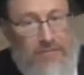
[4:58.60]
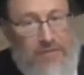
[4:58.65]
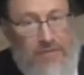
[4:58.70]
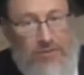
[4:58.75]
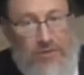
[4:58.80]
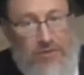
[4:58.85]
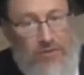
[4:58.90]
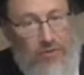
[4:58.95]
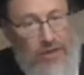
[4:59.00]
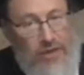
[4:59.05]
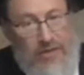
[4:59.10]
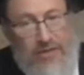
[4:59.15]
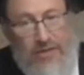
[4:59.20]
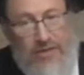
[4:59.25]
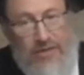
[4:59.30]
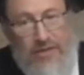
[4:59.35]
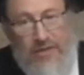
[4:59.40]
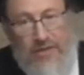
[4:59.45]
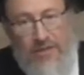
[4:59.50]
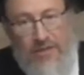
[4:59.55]
There was great
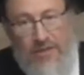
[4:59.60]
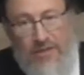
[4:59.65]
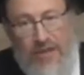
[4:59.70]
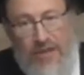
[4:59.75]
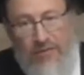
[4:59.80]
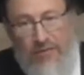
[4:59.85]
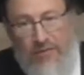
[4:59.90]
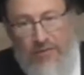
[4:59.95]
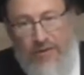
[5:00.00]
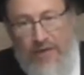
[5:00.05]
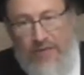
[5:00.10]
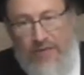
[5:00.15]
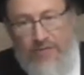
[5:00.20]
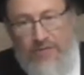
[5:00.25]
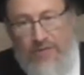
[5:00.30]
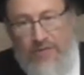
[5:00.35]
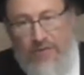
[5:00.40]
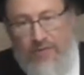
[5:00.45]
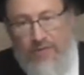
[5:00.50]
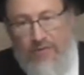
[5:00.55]
sacrifice
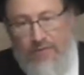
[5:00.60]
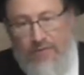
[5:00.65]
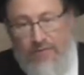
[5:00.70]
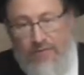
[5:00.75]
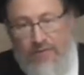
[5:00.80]
for.